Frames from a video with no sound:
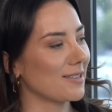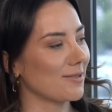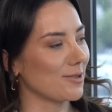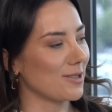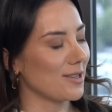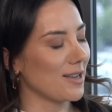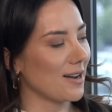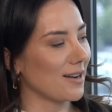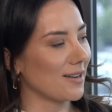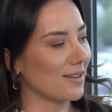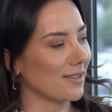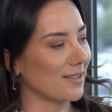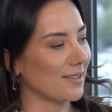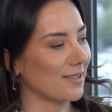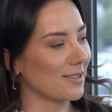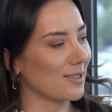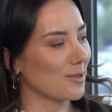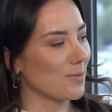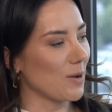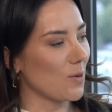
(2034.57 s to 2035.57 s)
I was
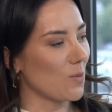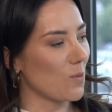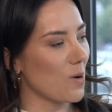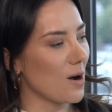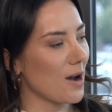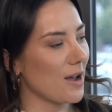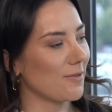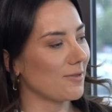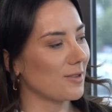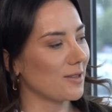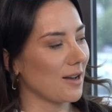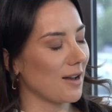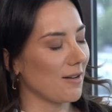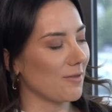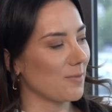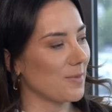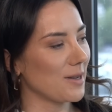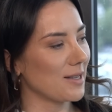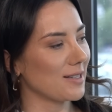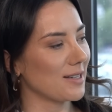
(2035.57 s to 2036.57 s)
young to be a wife, to have
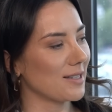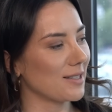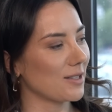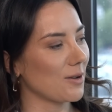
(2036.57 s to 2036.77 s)
a business.